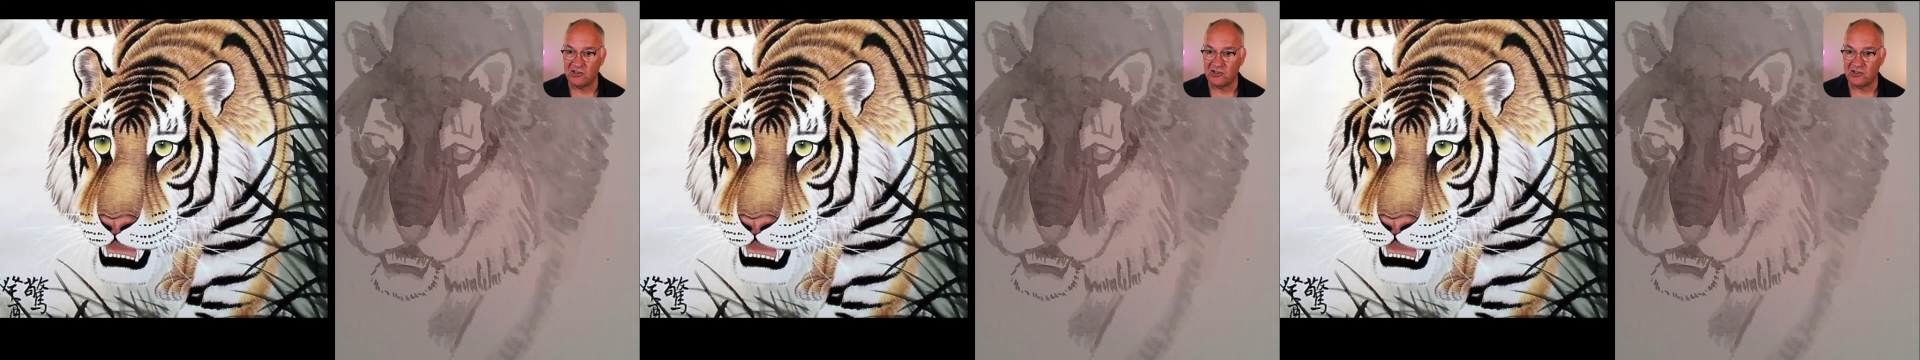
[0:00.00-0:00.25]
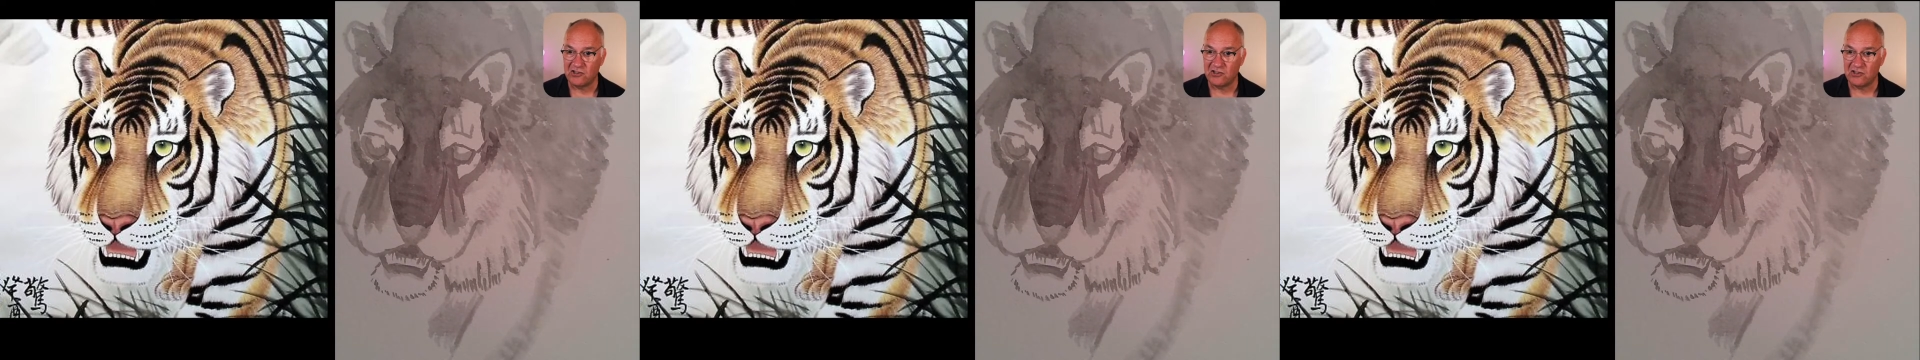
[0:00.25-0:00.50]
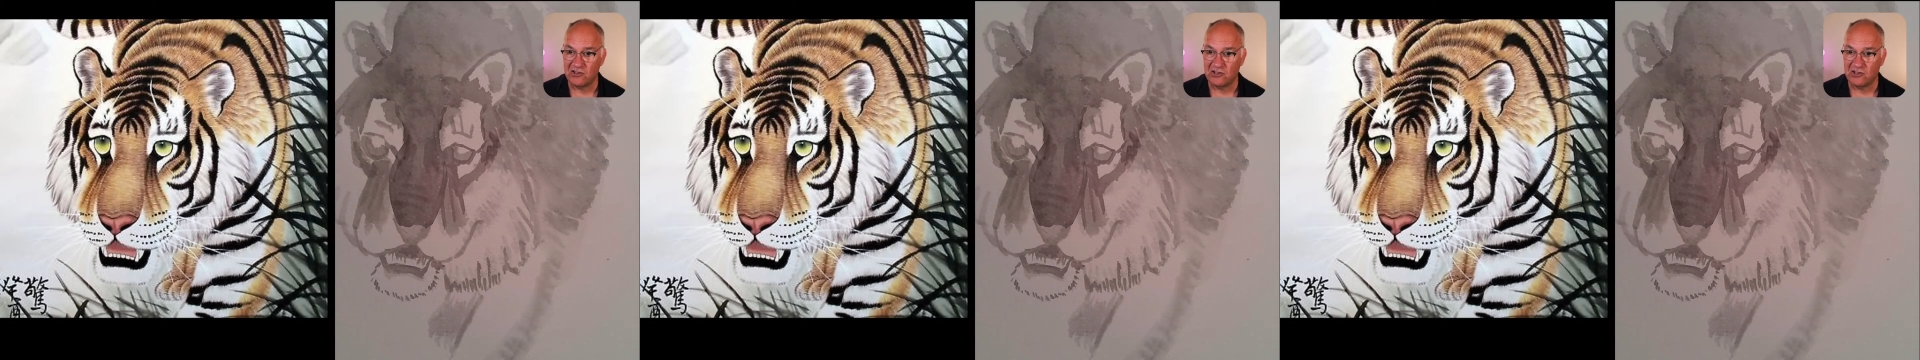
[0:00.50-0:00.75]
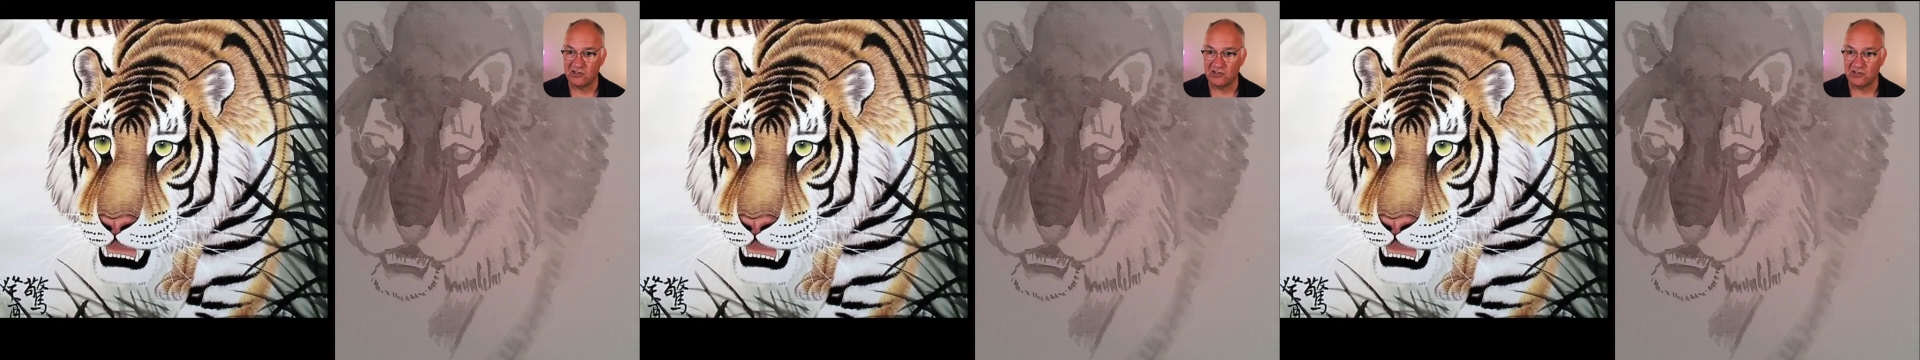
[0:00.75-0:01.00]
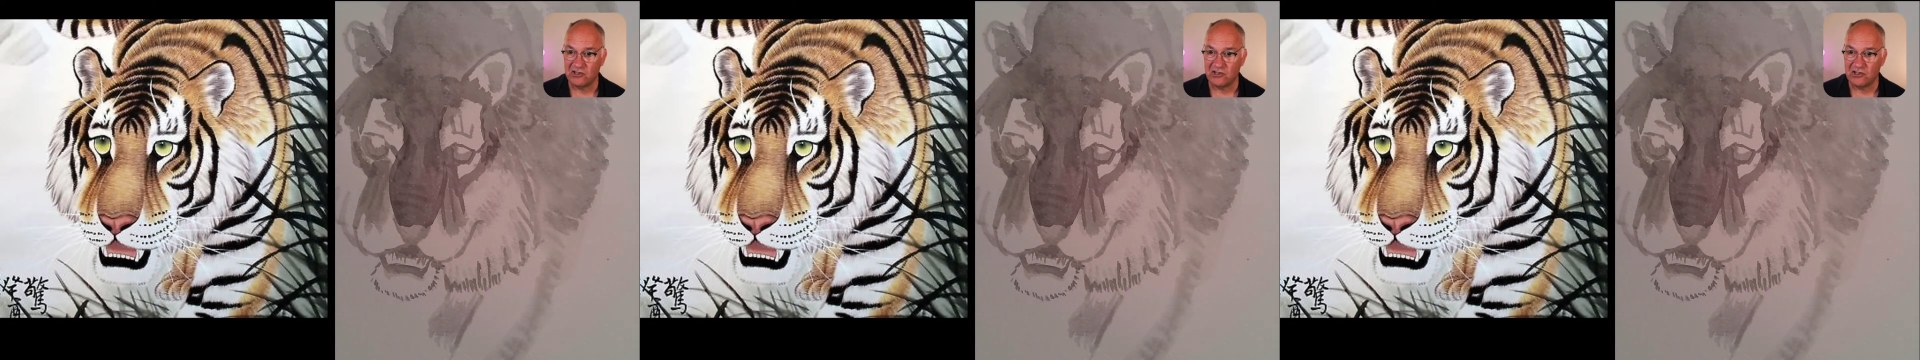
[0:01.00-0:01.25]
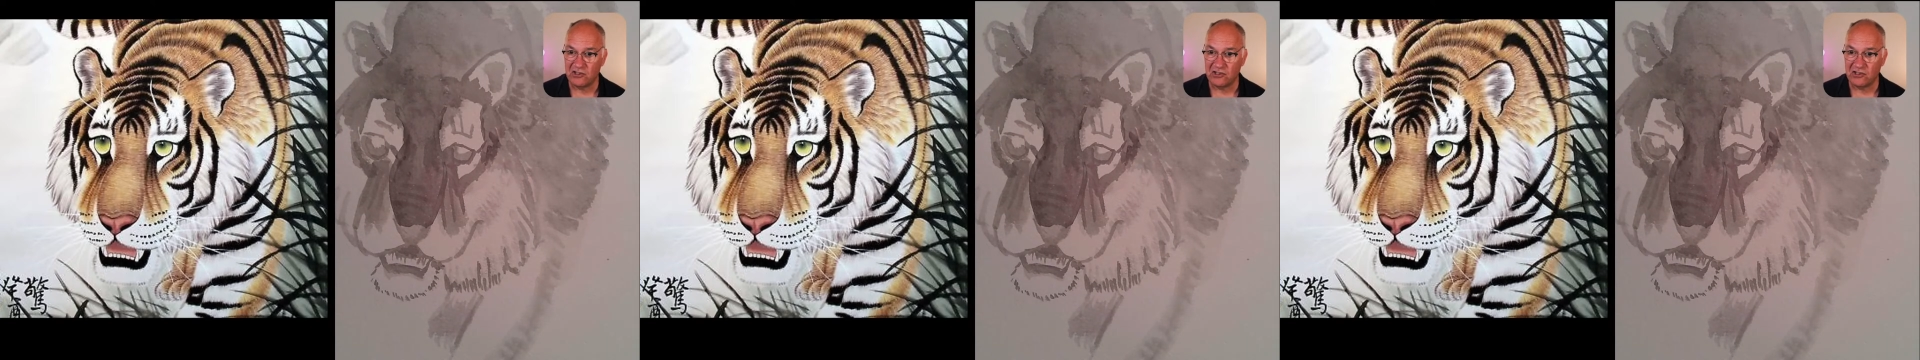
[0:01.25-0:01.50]

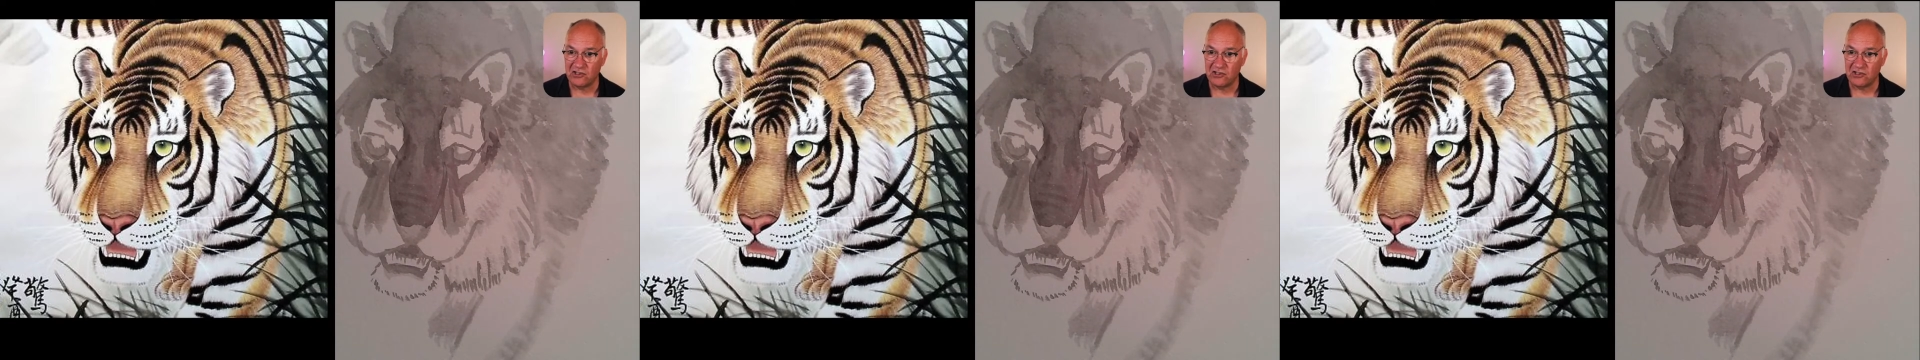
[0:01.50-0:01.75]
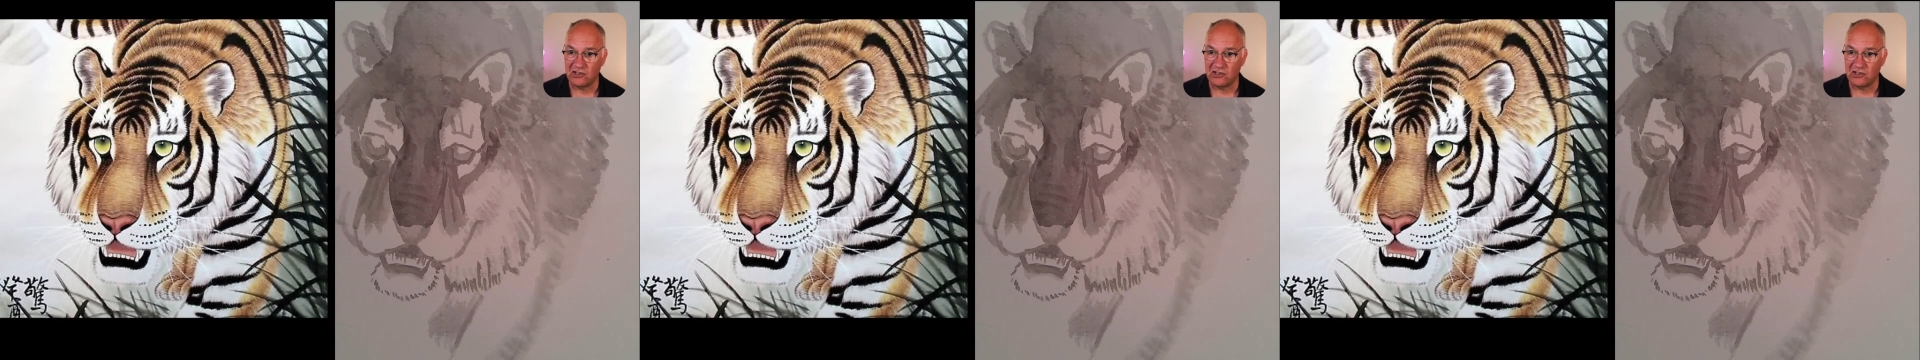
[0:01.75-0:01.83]
[no speech]